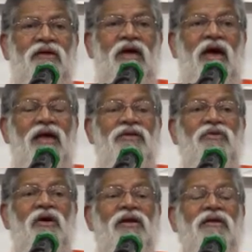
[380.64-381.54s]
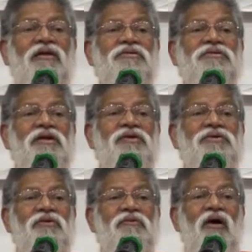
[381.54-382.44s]
And you are in a state
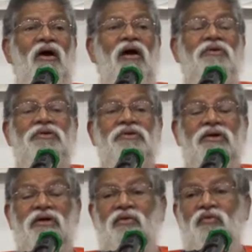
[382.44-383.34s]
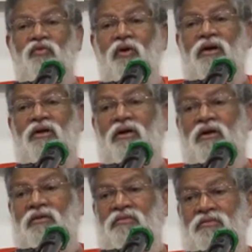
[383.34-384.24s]
of utter wonder.
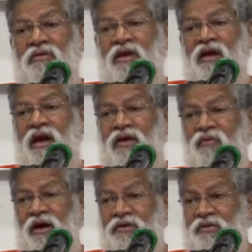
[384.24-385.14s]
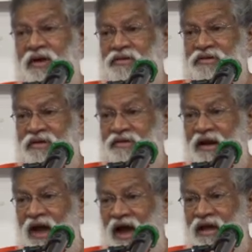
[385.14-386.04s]
And what you can say
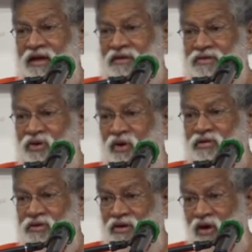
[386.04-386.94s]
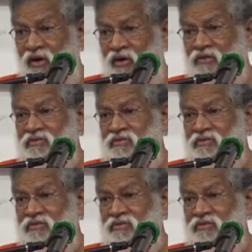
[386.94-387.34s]
that I don't know.